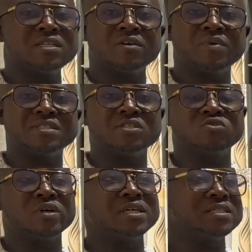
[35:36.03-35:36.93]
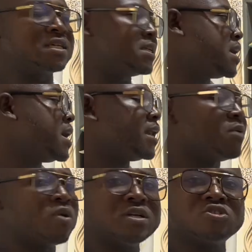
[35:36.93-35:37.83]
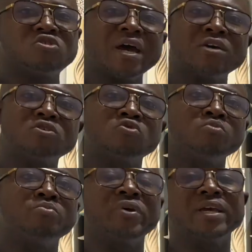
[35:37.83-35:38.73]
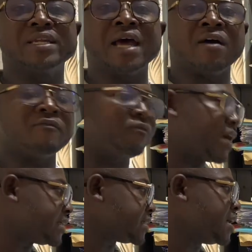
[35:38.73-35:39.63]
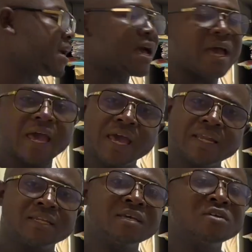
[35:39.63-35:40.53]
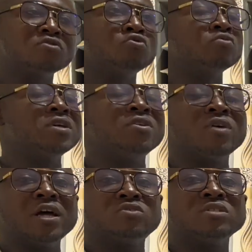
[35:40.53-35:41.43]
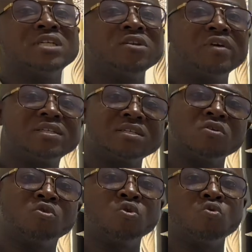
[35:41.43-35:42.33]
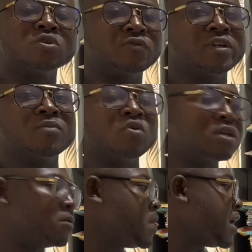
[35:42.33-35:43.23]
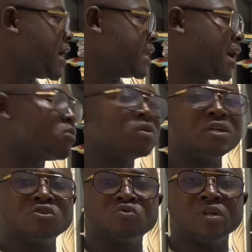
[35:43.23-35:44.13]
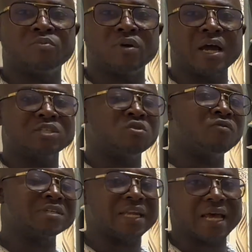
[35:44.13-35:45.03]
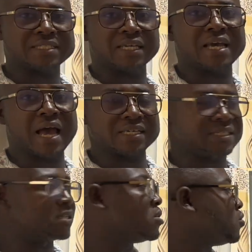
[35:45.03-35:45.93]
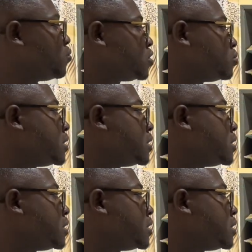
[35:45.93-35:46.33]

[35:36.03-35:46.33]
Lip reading: the person is not eating, the body tries to break down fats and in order to generate glucose for the body, and that will lead to the production of what? Lactic acid, which will